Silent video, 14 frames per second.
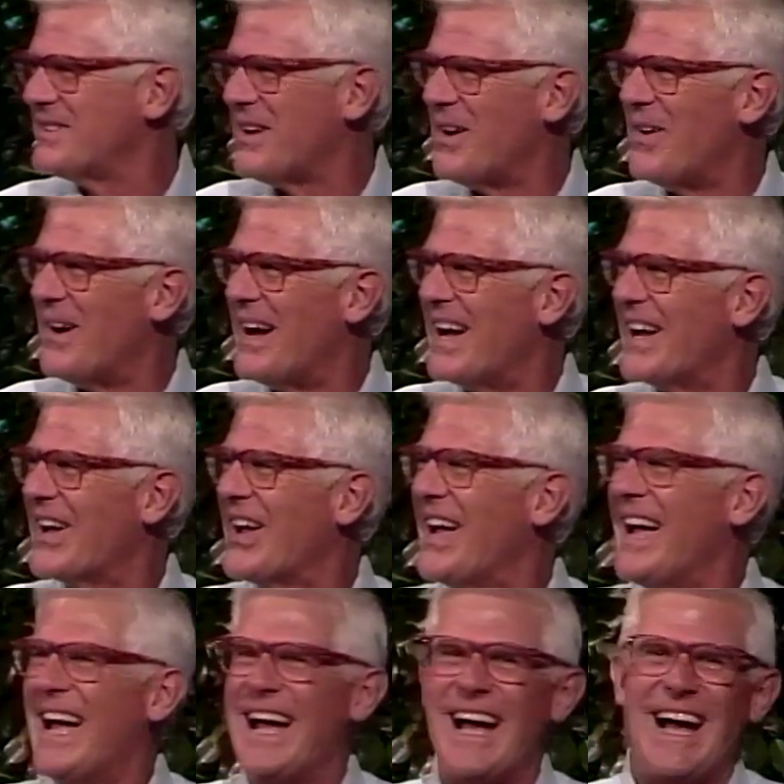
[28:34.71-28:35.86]
so, uh,
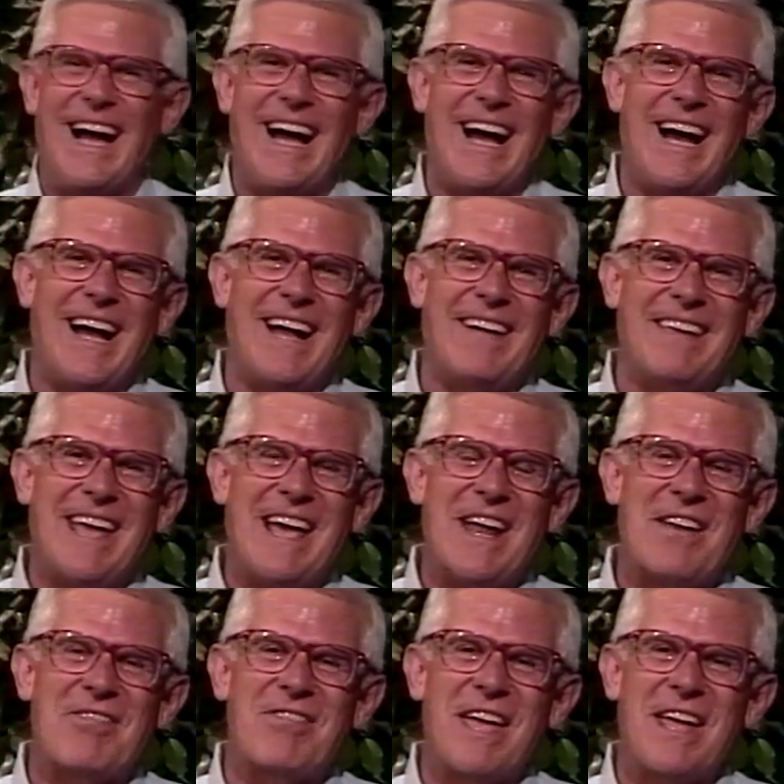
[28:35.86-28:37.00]
uh,
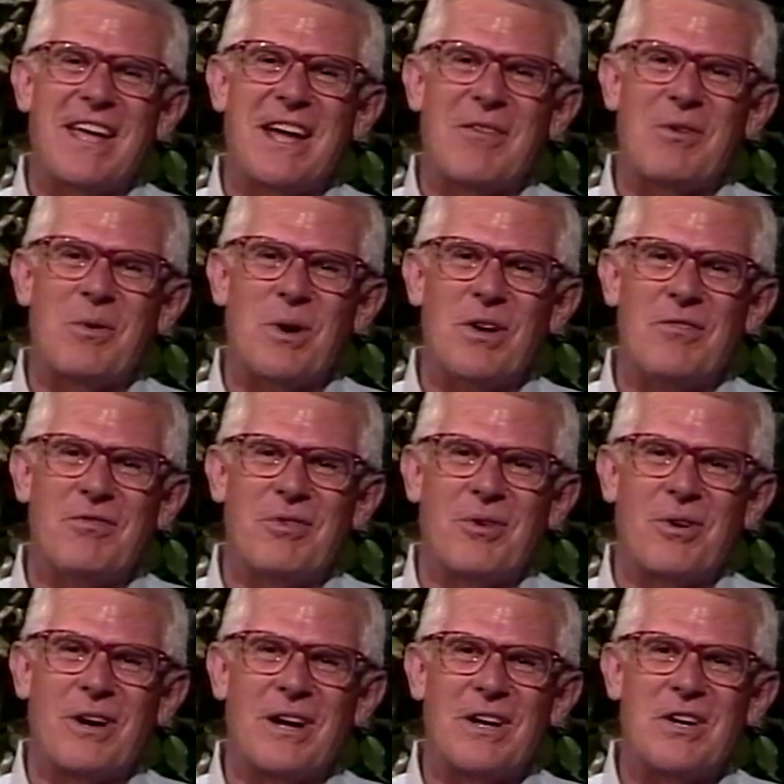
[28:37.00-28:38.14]
again, thank everyone
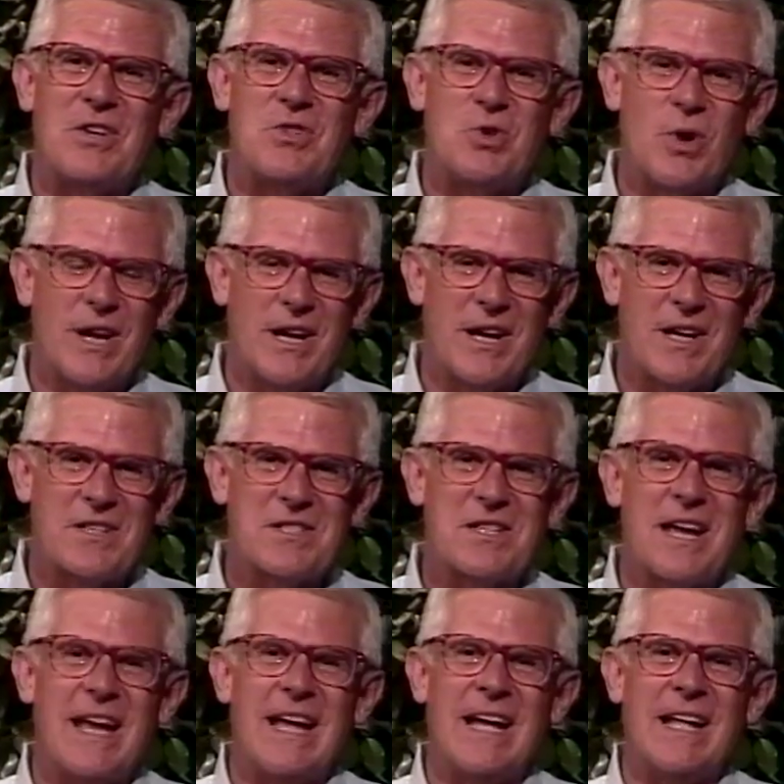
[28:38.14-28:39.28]
for uh, uh joining us.
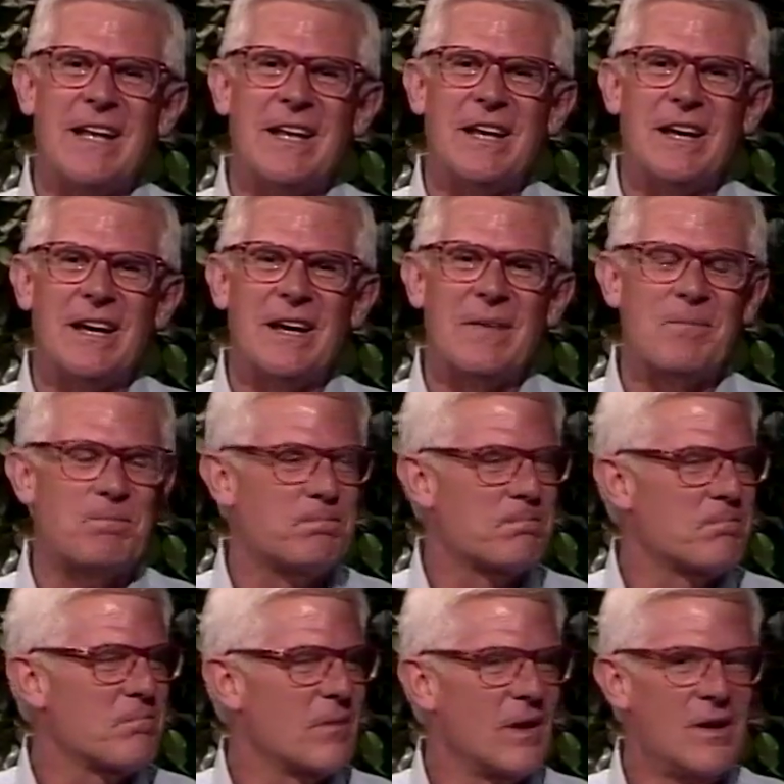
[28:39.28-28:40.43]
And uh,
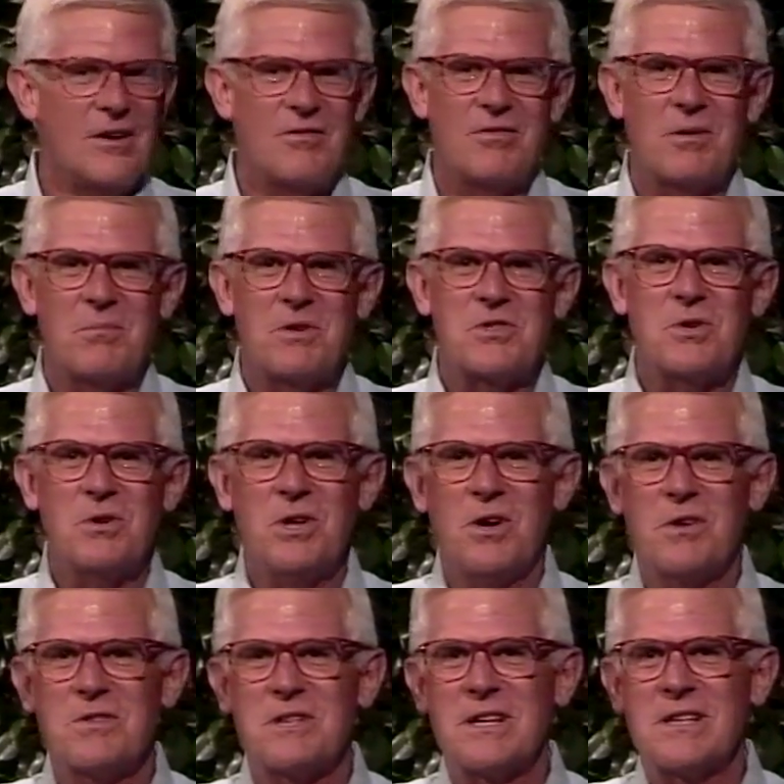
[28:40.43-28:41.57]
from the
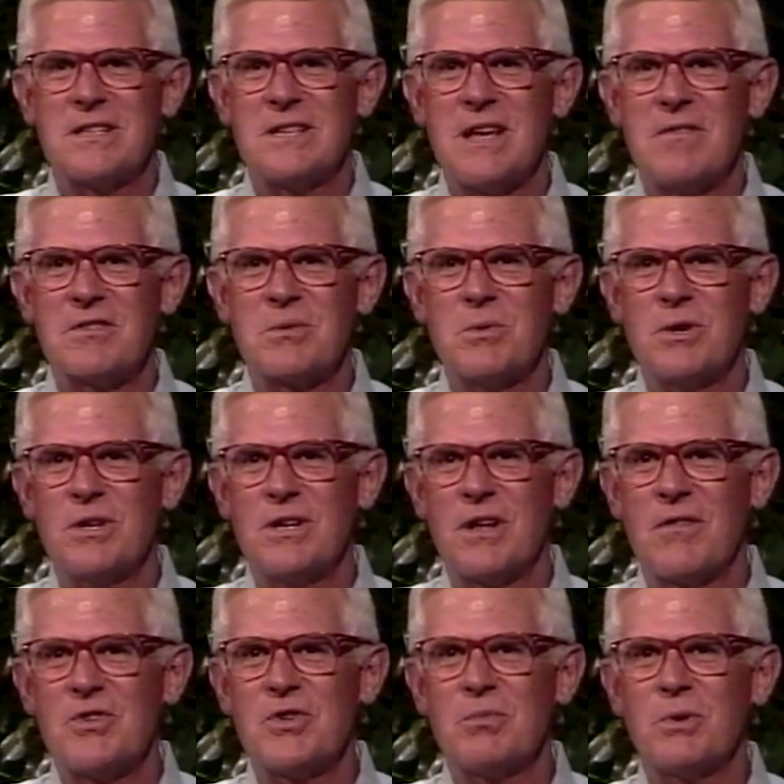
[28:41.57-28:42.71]
studios at Davis Community
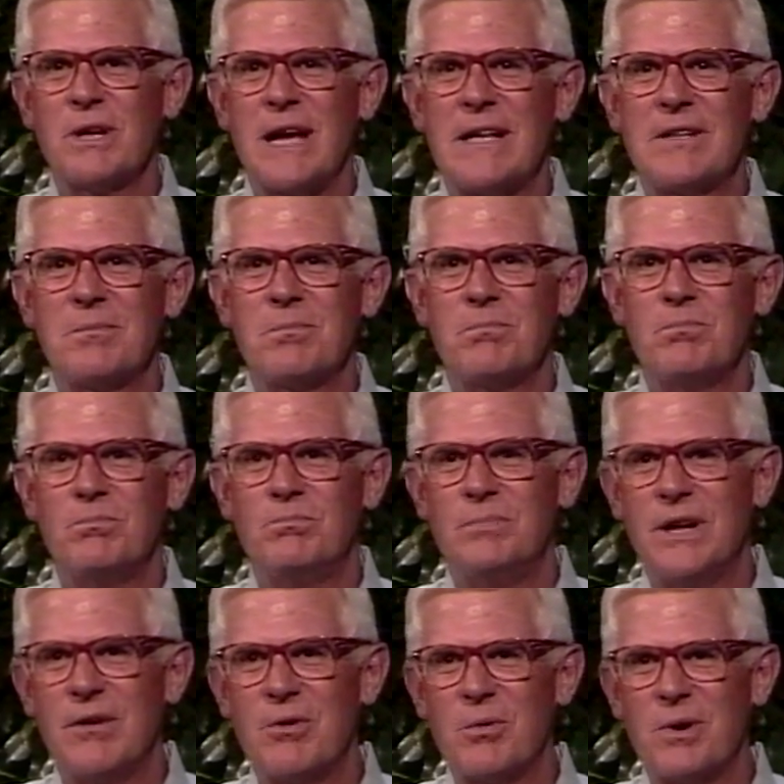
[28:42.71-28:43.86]
Television, we'd like to
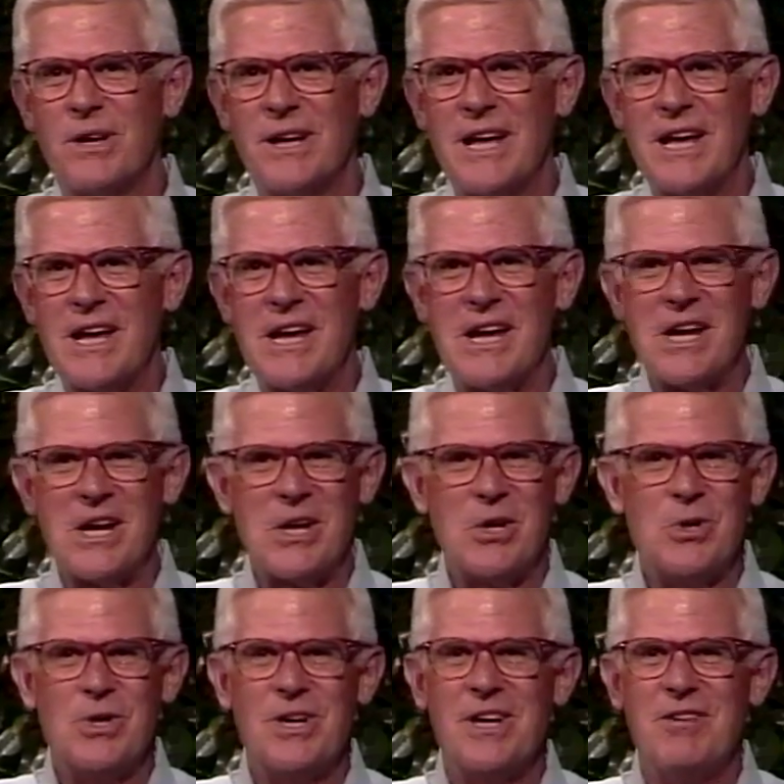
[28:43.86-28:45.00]
bid everyone a
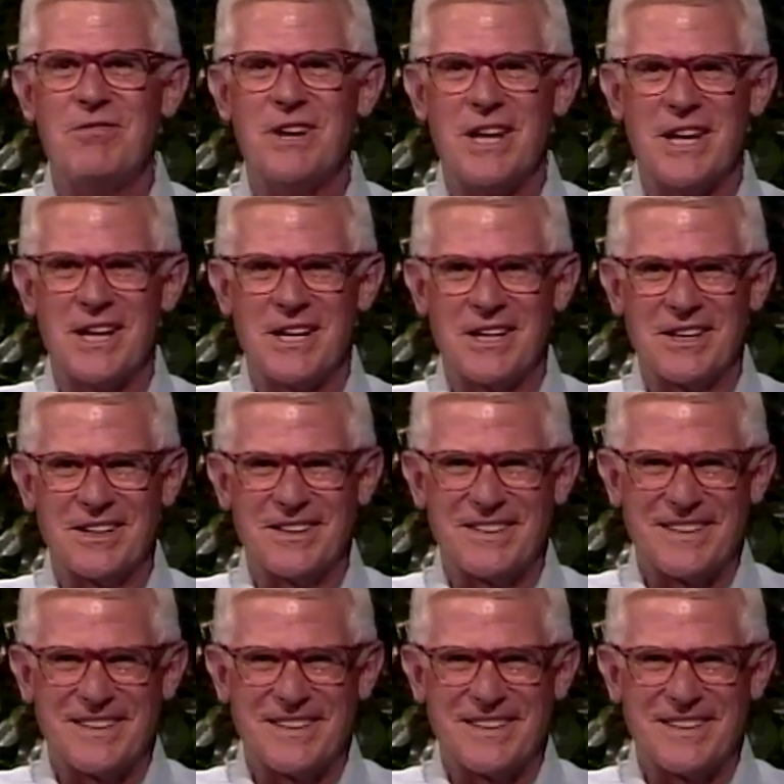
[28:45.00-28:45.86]
good evening.